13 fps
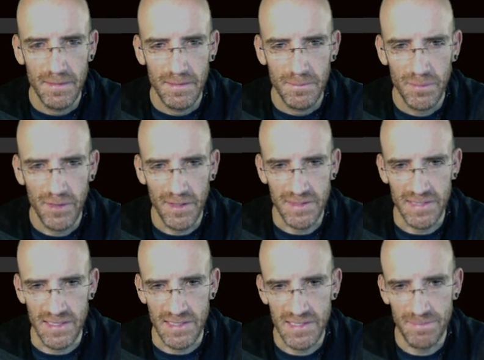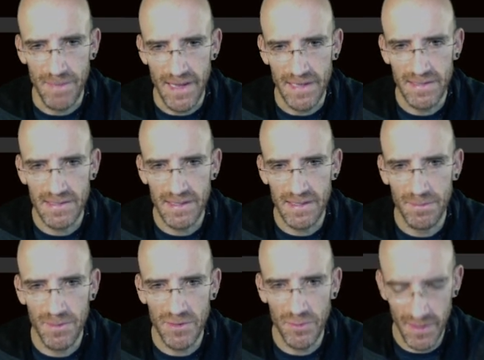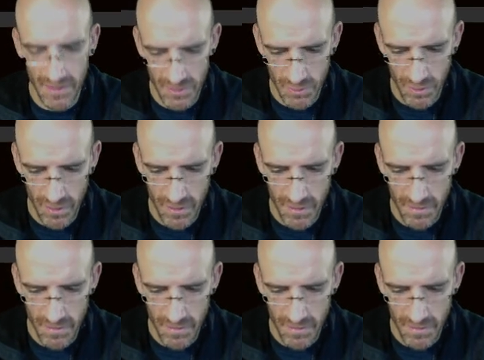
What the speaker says: plus a space in between each word.